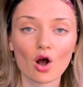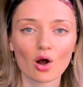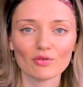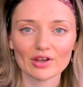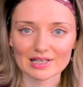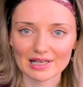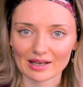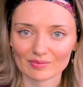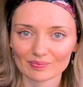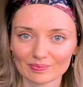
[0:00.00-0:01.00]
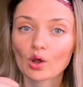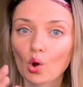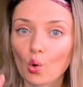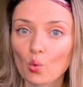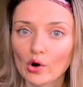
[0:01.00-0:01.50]
obviously,
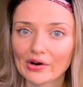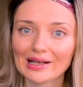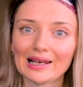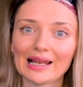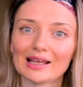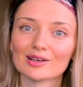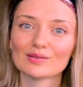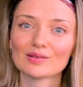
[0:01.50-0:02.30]
worryingly,